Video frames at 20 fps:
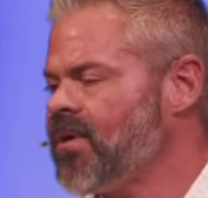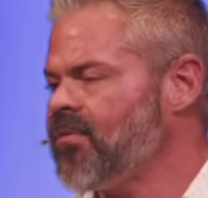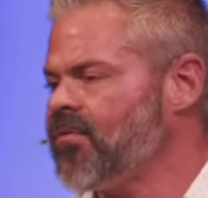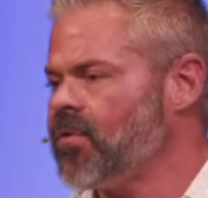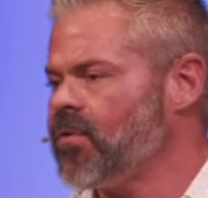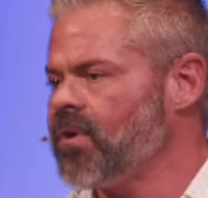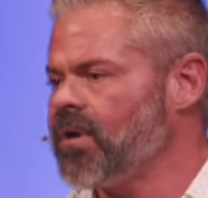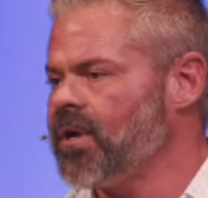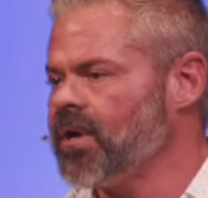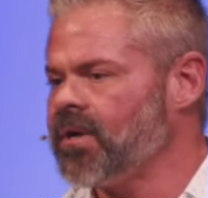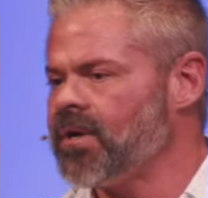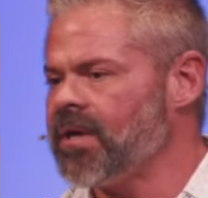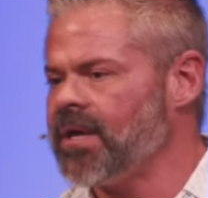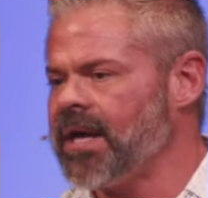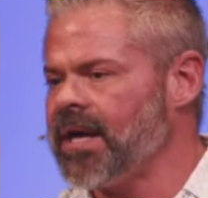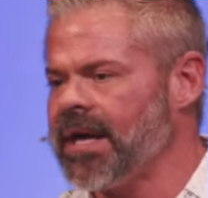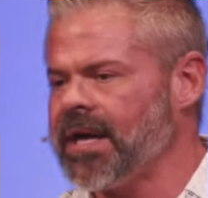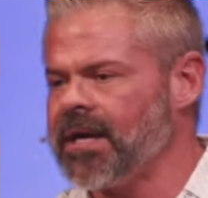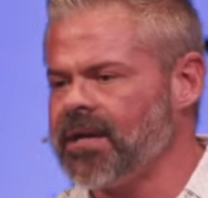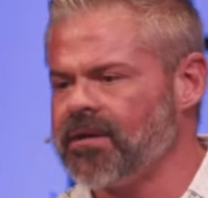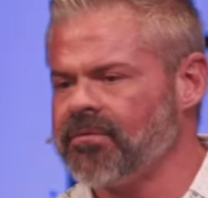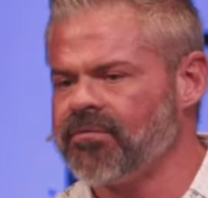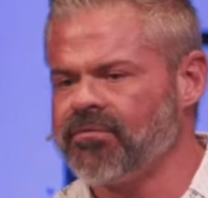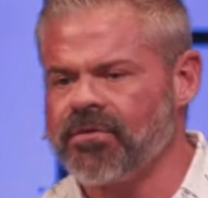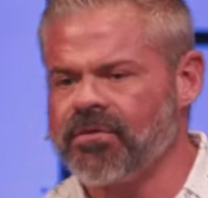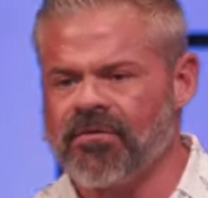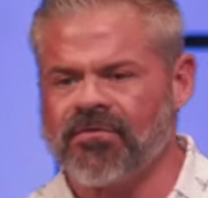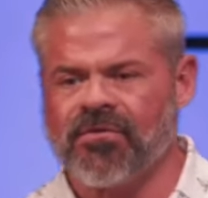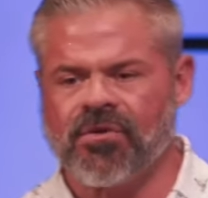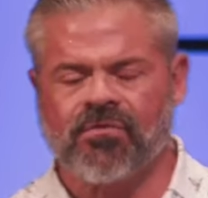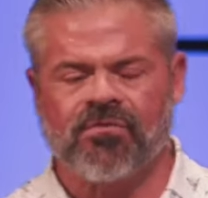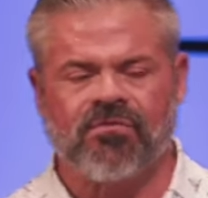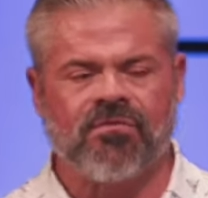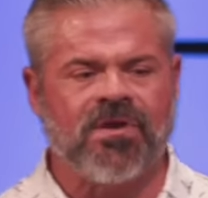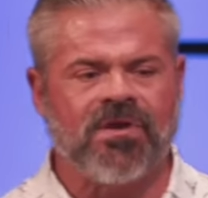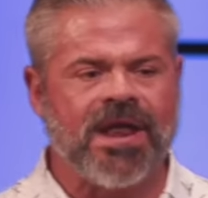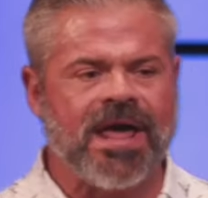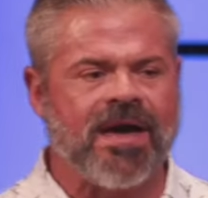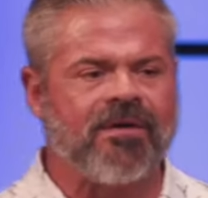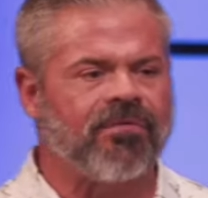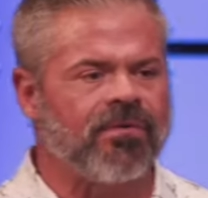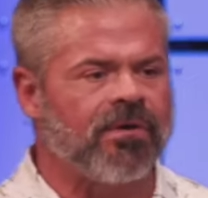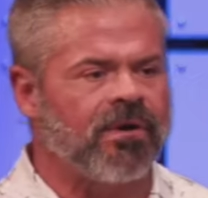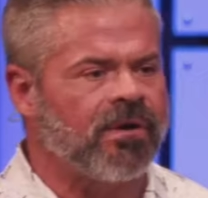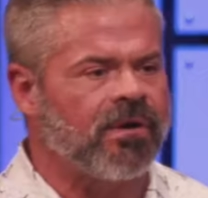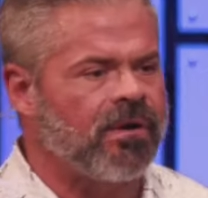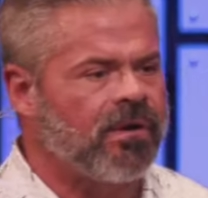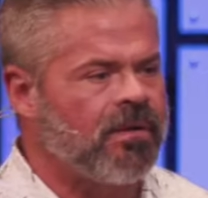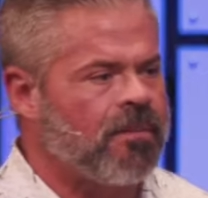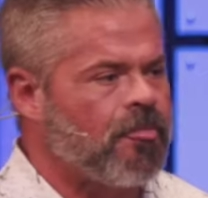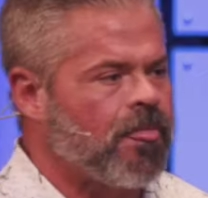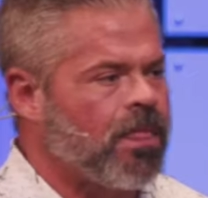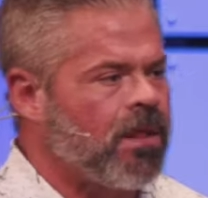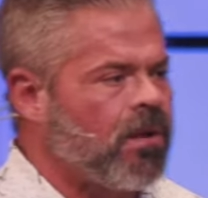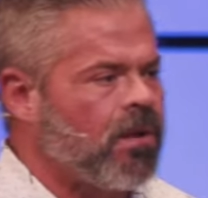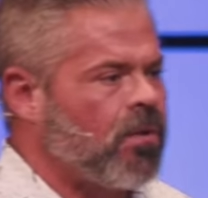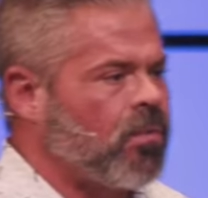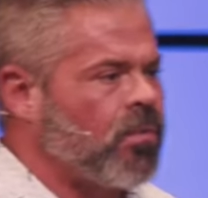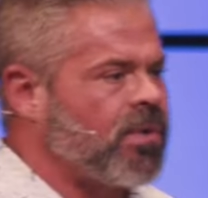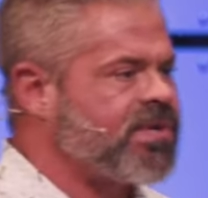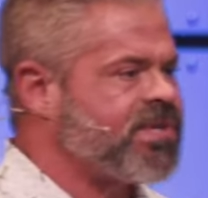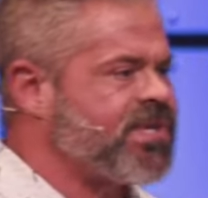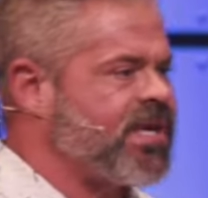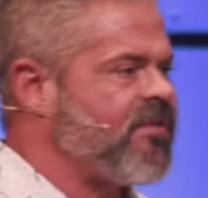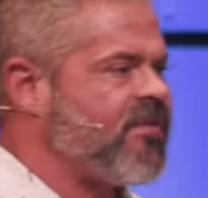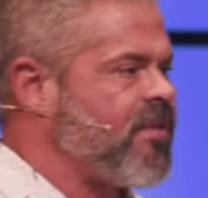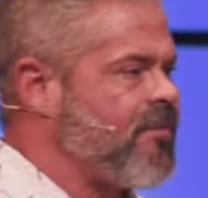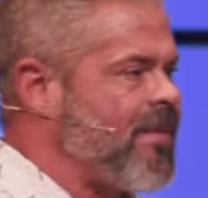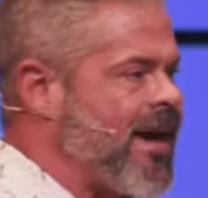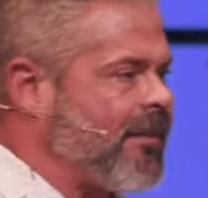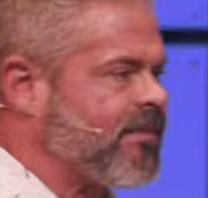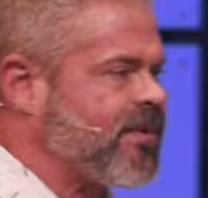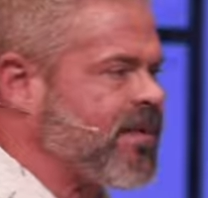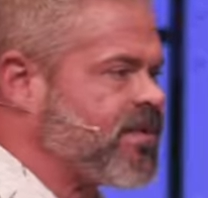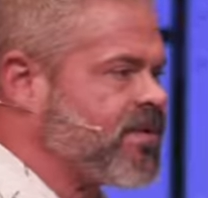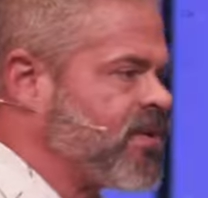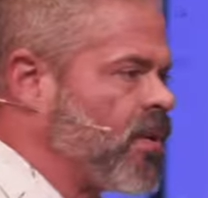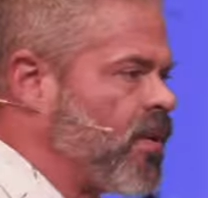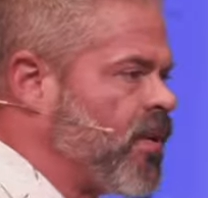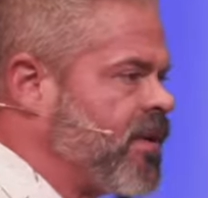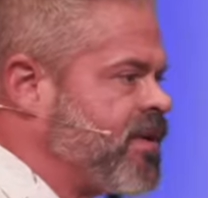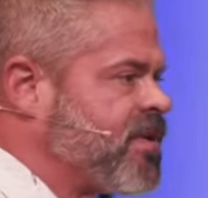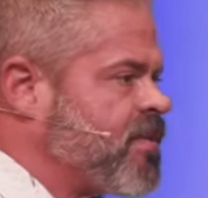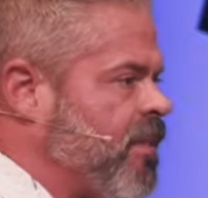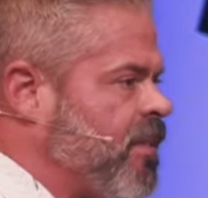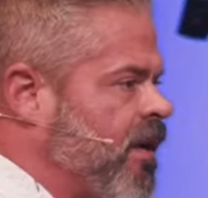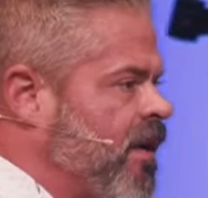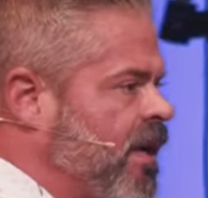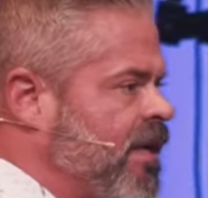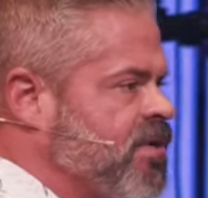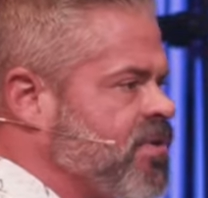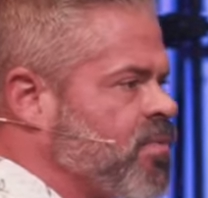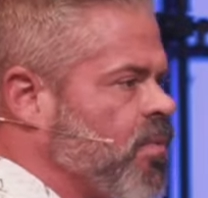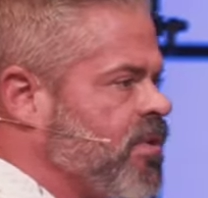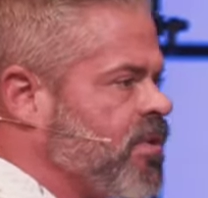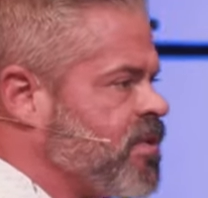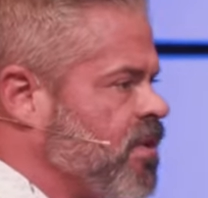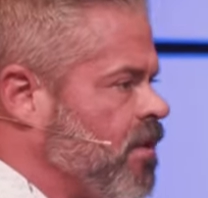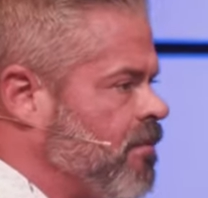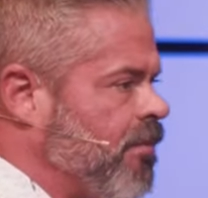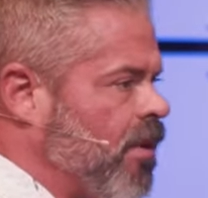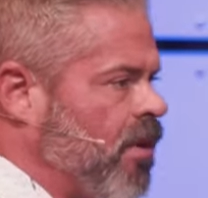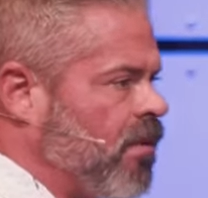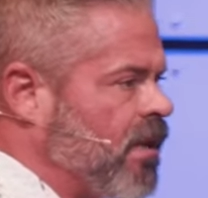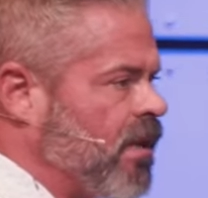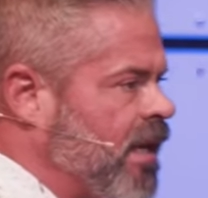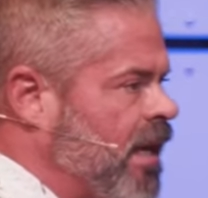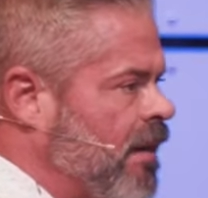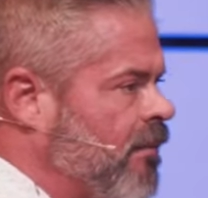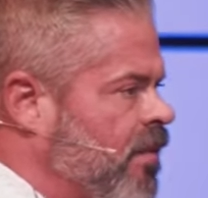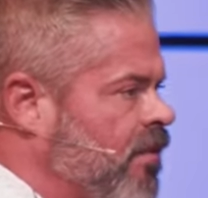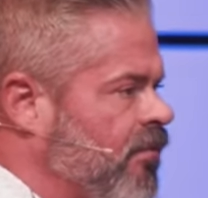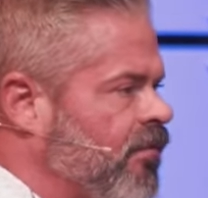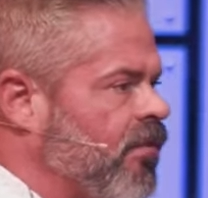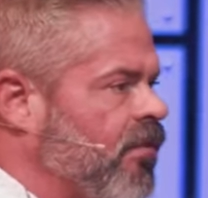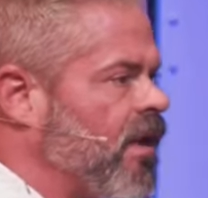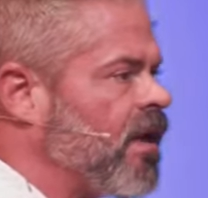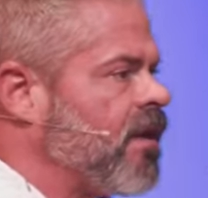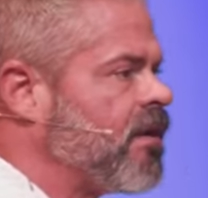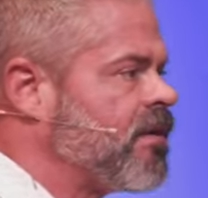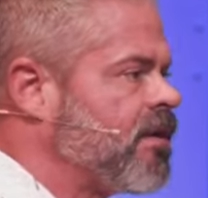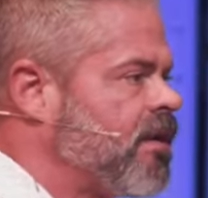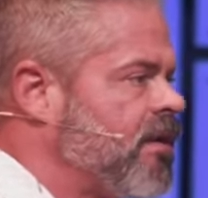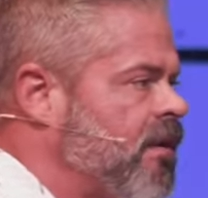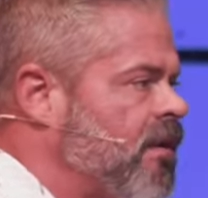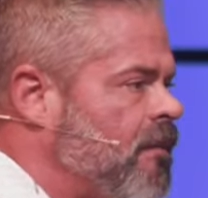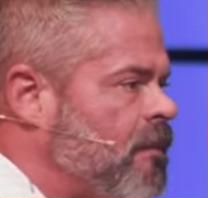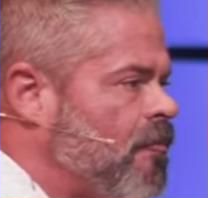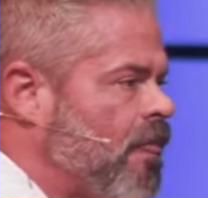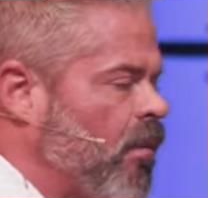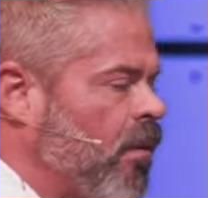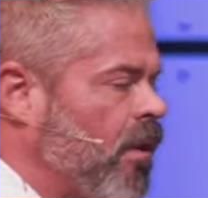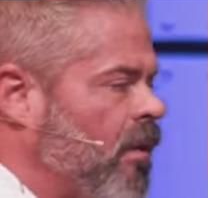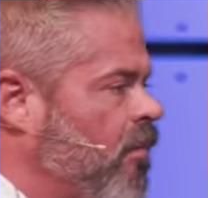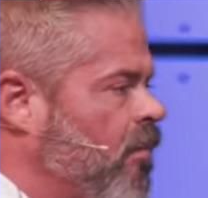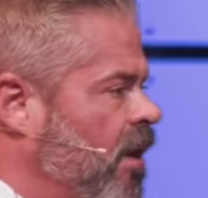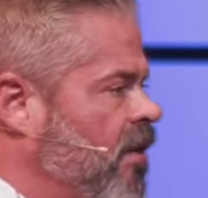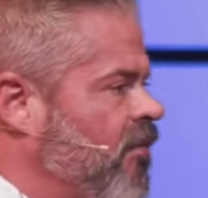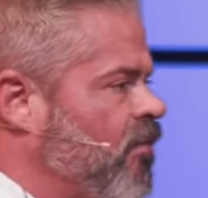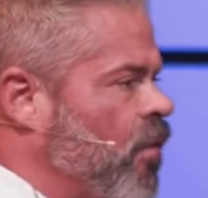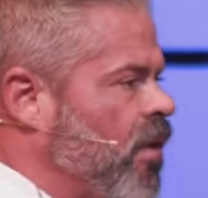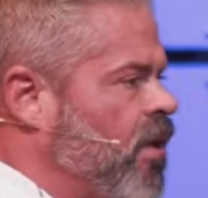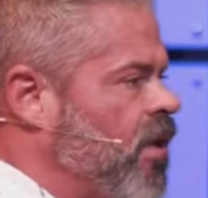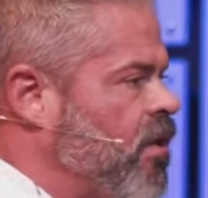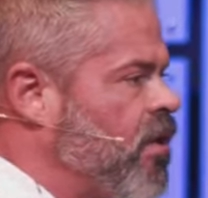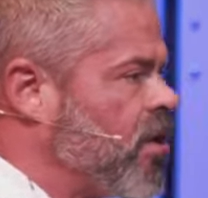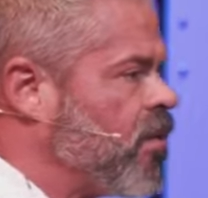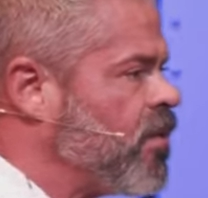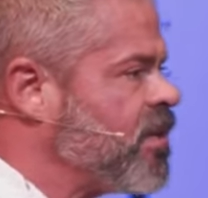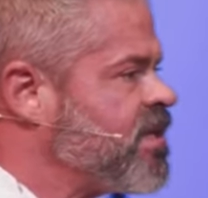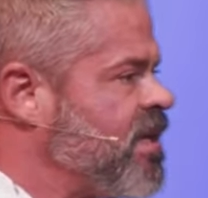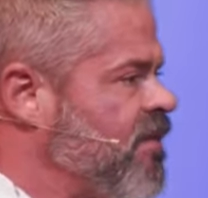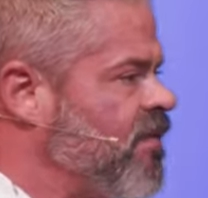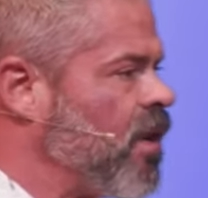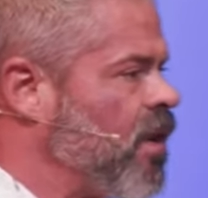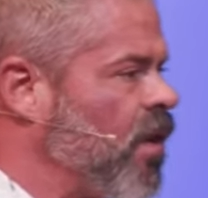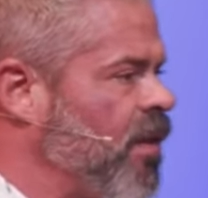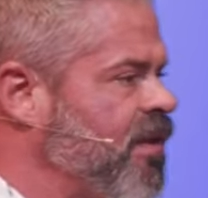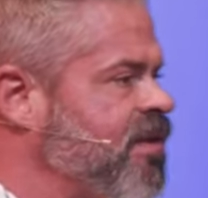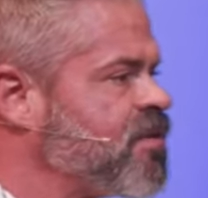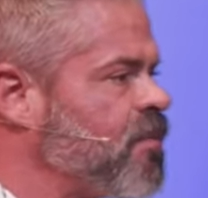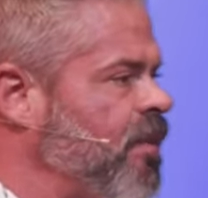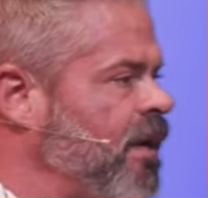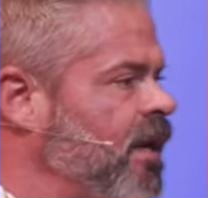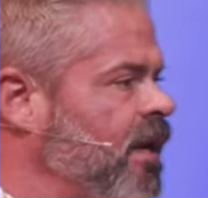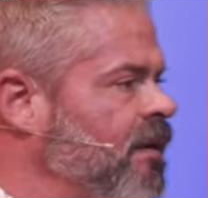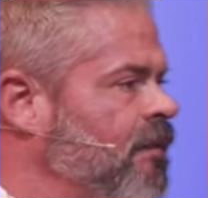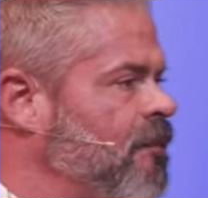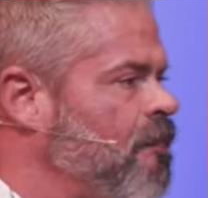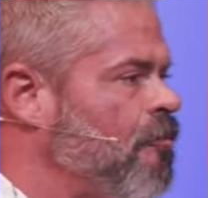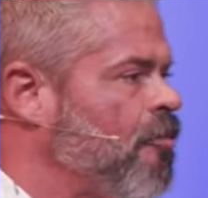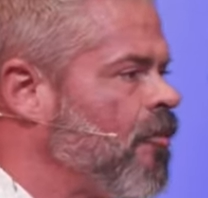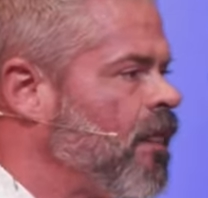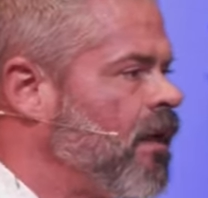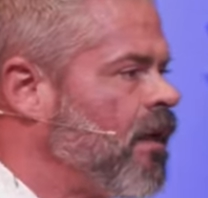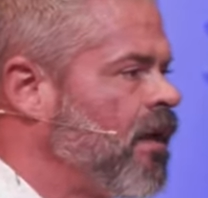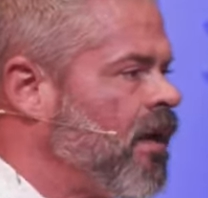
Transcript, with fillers: How many of you are here today? And if, if you've never received the baptism of the Holy Spirit, I just want you to boldly come to the front. We're going to pray for you, and you're going to receive the Holy Spirit.